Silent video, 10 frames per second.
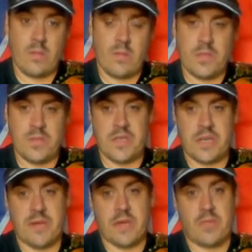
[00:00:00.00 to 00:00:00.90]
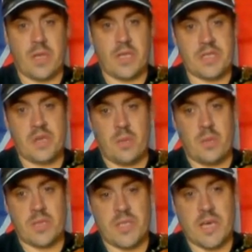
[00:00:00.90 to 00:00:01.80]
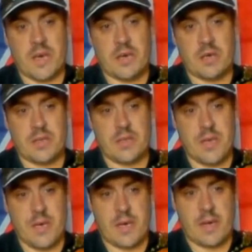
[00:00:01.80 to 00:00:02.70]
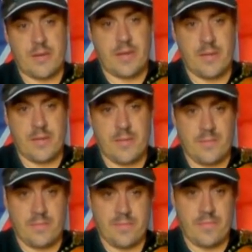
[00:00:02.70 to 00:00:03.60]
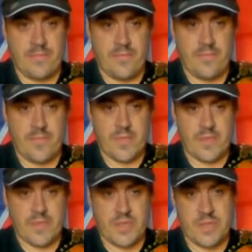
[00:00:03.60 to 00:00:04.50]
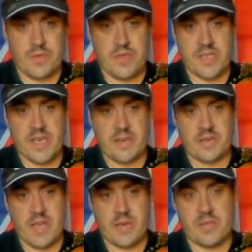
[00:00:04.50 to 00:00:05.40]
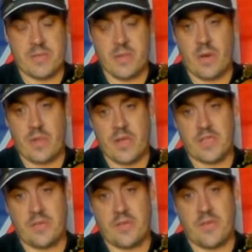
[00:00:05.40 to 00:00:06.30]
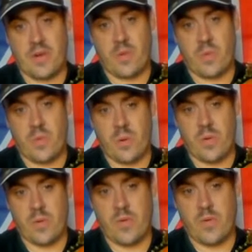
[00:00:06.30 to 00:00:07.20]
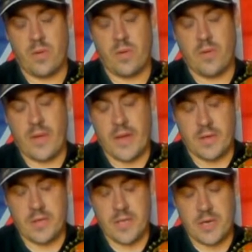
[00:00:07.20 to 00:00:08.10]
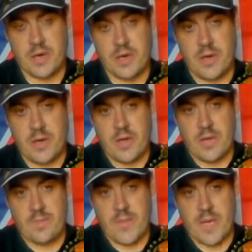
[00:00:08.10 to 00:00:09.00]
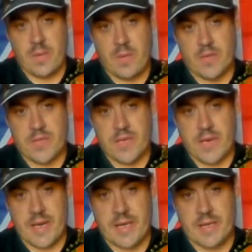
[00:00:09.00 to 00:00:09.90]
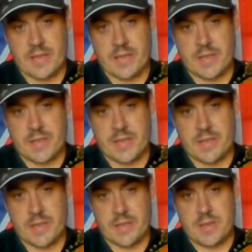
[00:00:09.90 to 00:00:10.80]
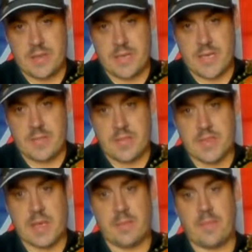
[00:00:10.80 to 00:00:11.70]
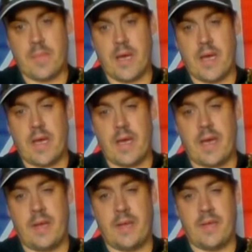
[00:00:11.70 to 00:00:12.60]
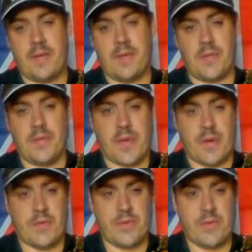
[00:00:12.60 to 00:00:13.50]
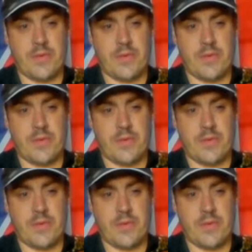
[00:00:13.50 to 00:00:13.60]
just incredible. Lance Storm won the titles. They were Justin threw the titles down to become eligible for a world title shot. That was at CyberSlam in 2000.